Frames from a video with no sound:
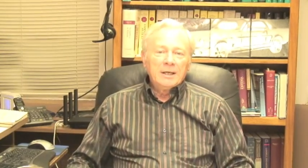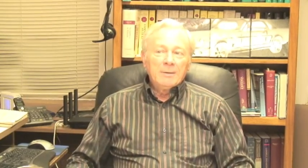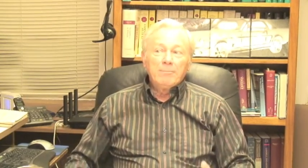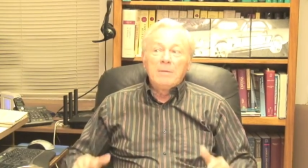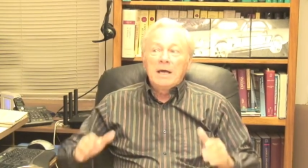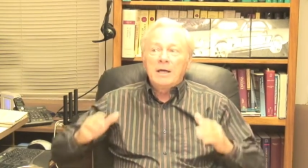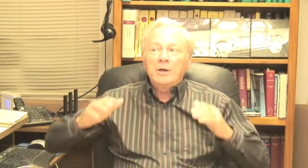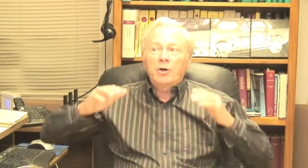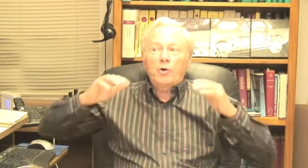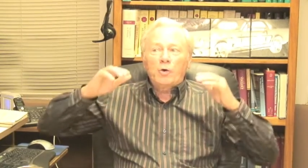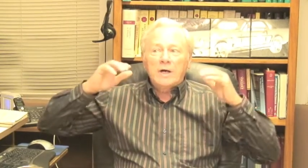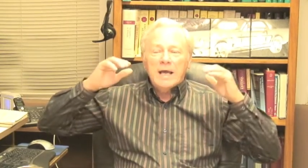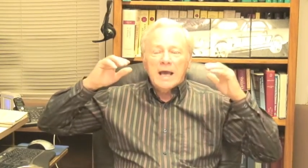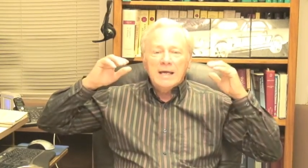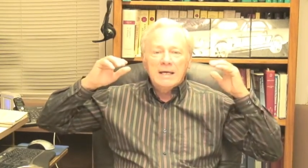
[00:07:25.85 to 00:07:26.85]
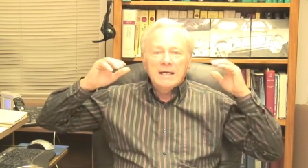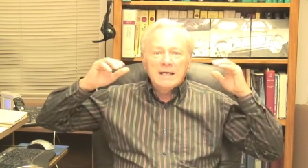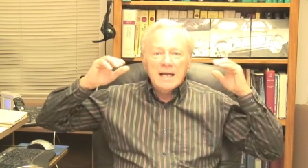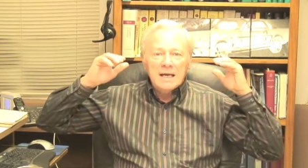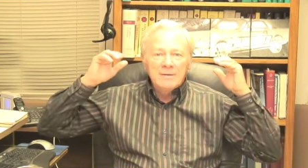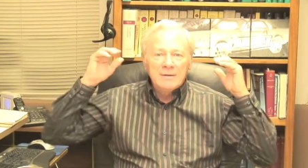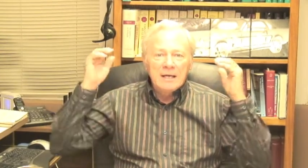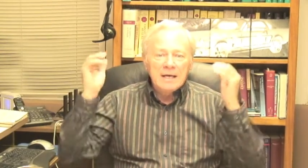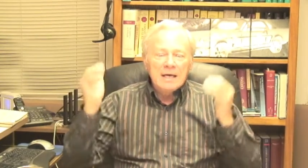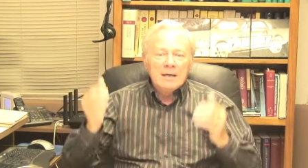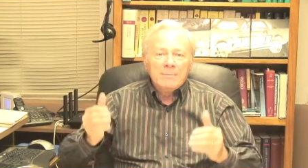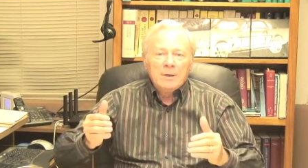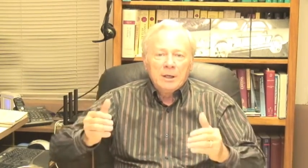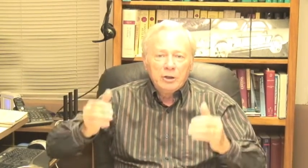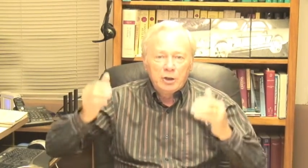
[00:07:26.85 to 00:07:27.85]
being created in the
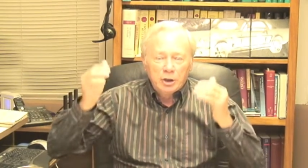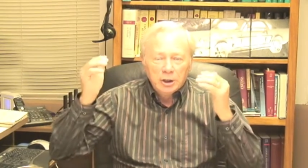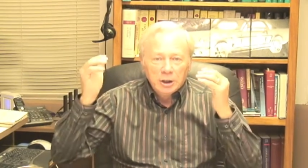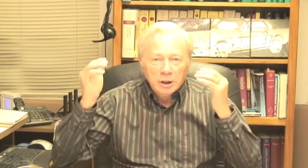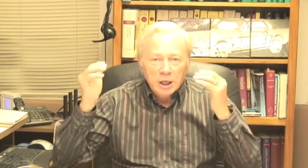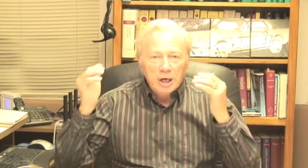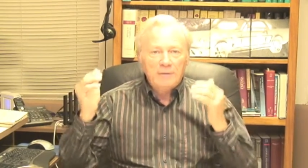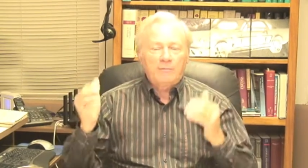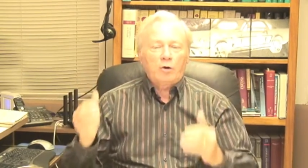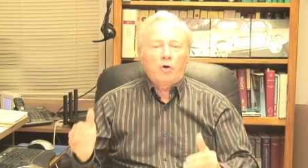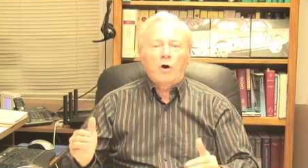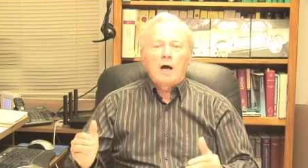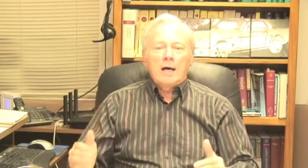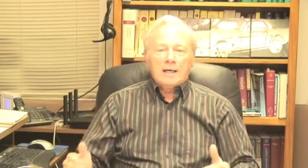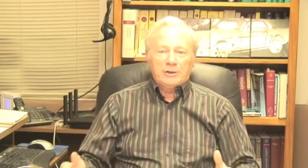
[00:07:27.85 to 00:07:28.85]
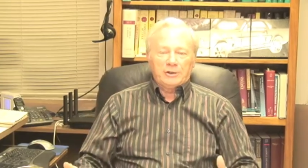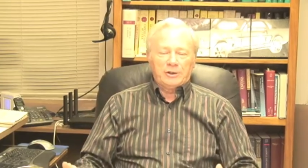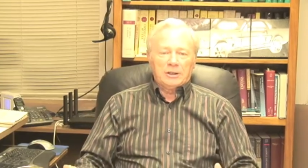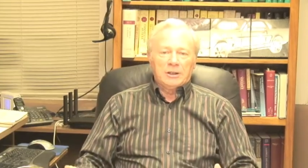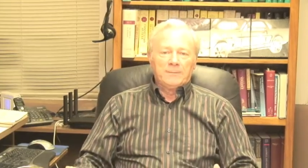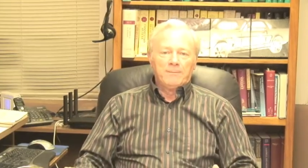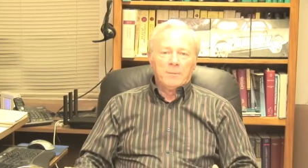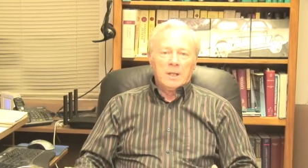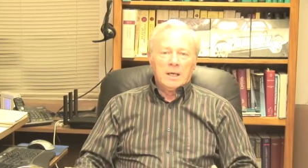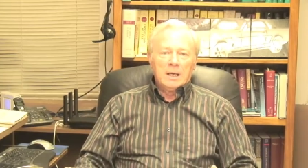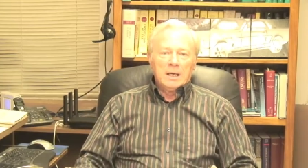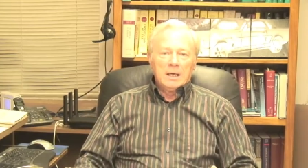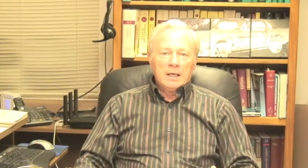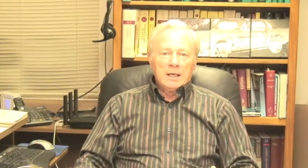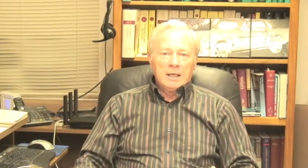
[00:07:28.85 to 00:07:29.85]
image of Christ.
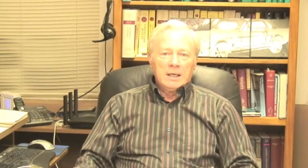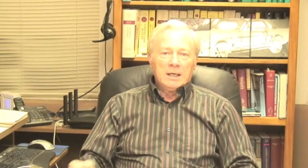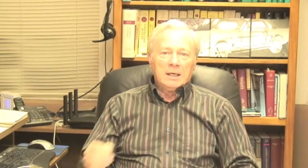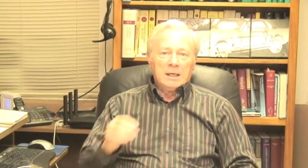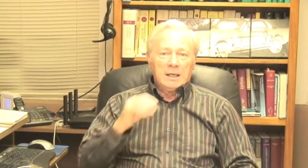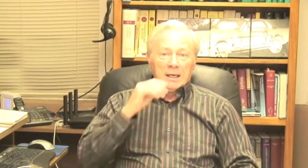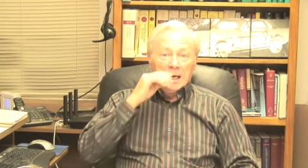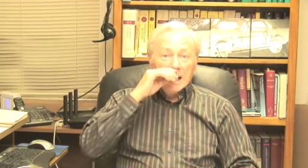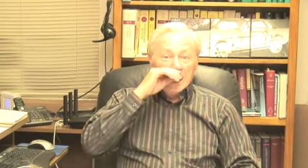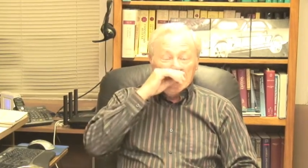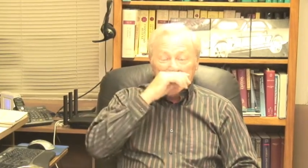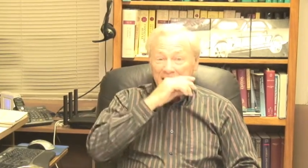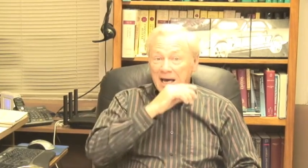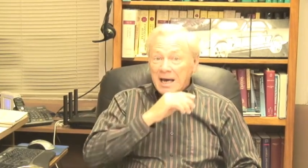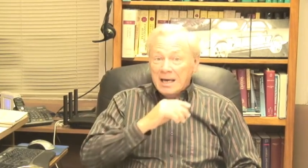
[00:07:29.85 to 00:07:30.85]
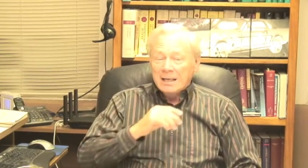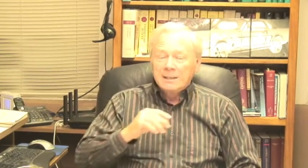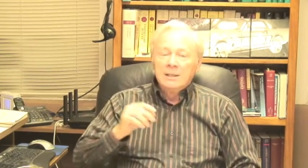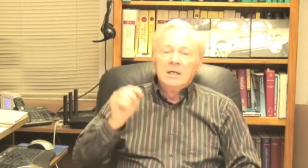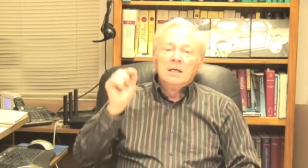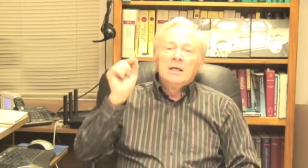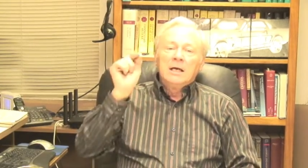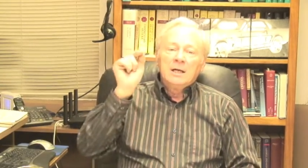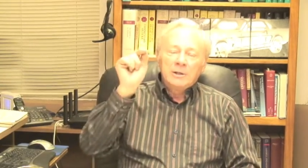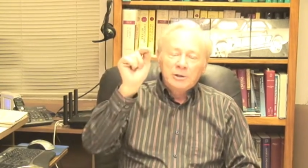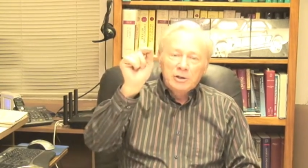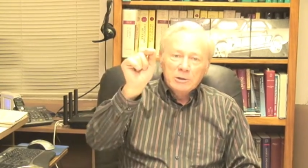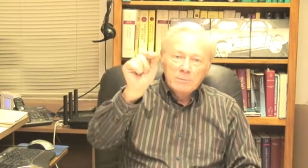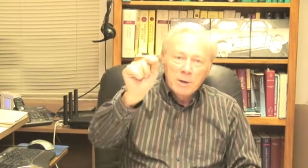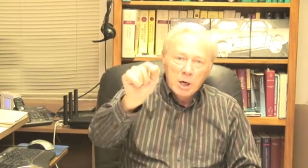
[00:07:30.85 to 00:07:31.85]
And again, in
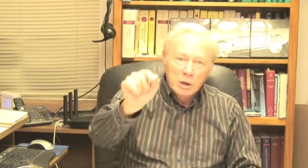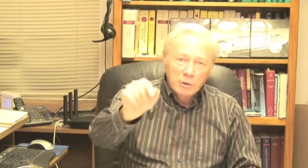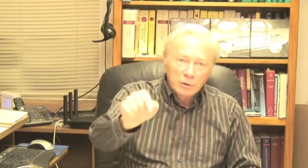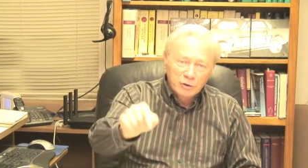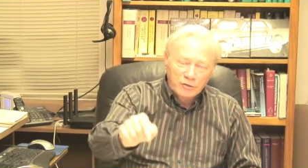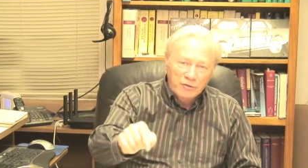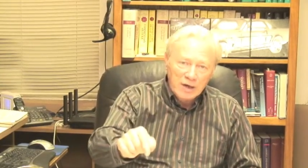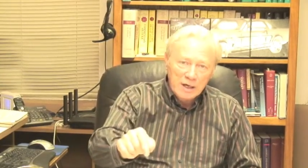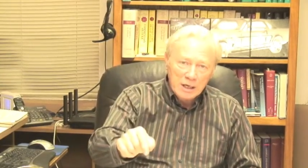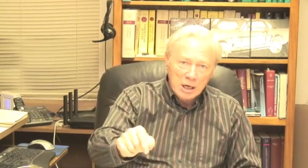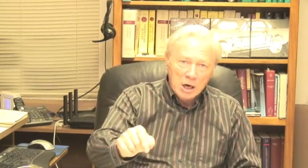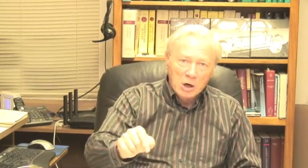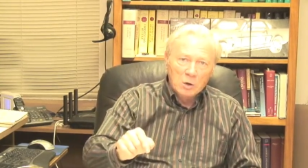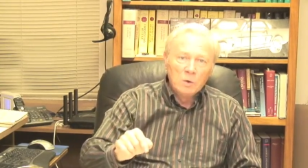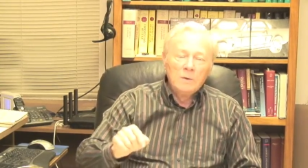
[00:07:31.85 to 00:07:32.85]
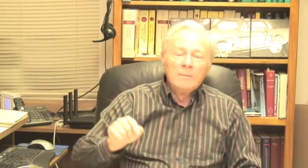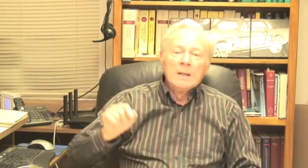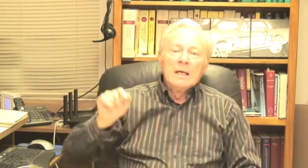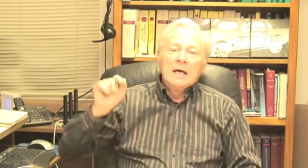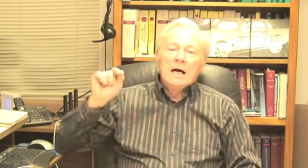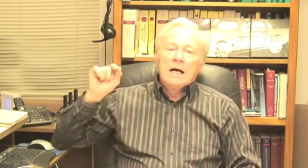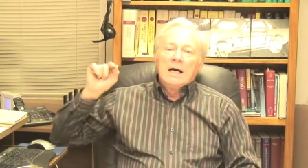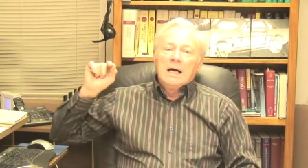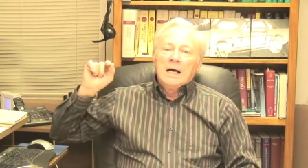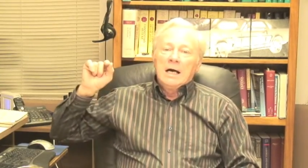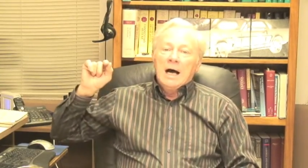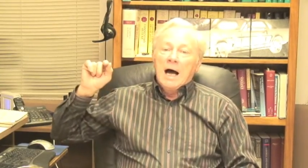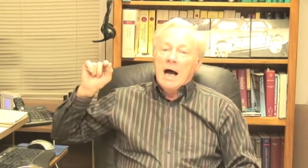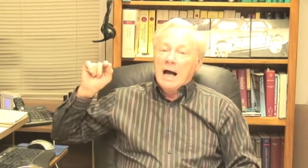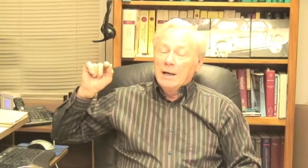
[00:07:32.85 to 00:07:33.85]
tomorrow's video,
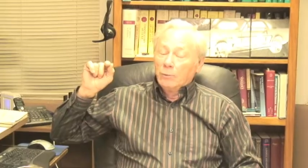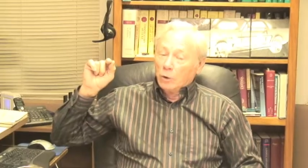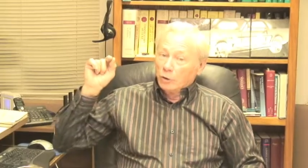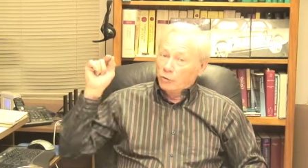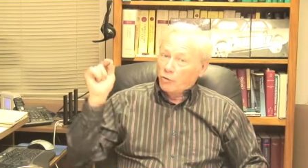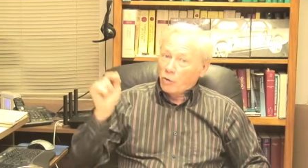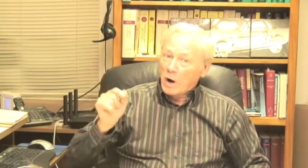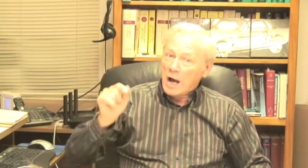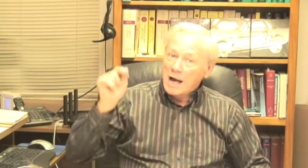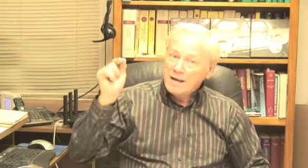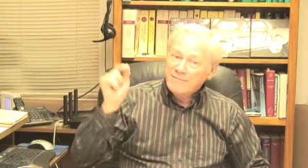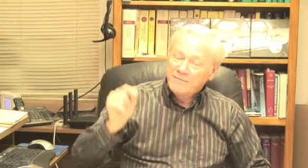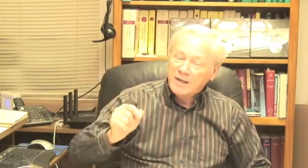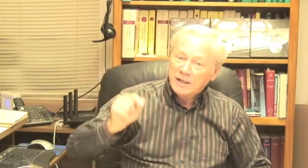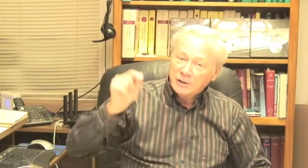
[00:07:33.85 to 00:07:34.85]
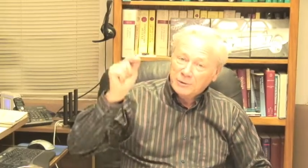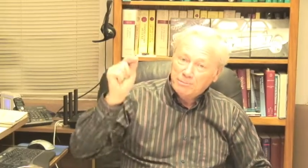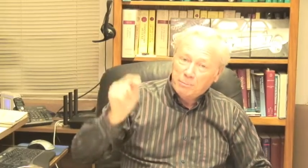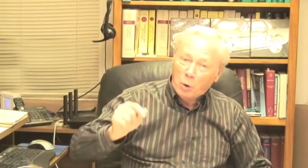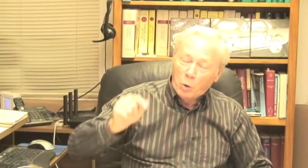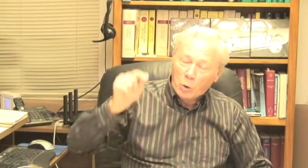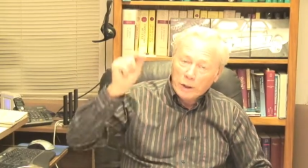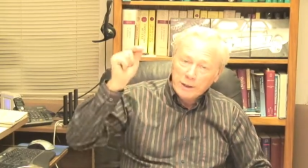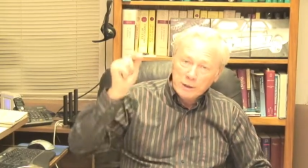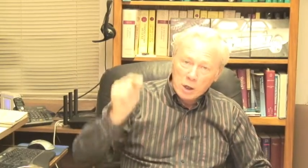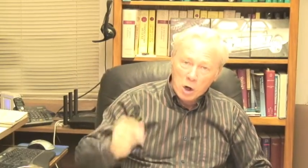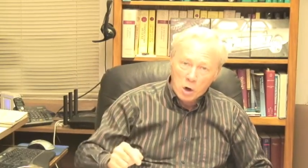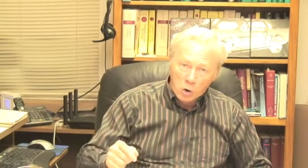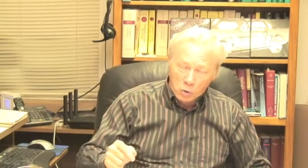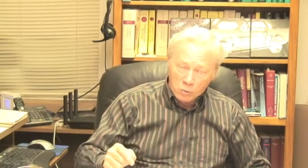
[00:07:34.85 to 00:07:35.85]
I will drive this point
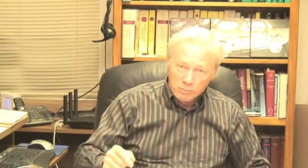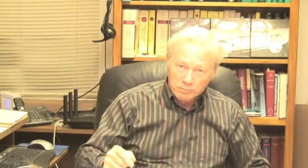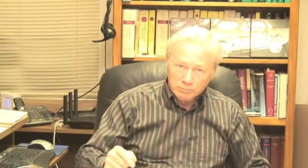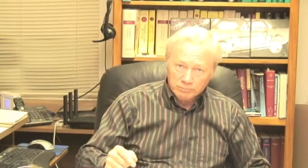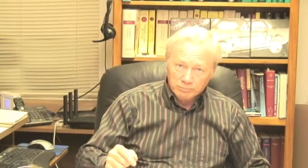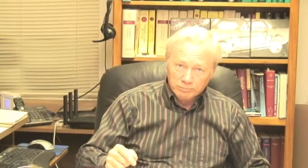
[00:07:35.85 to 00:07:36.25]
home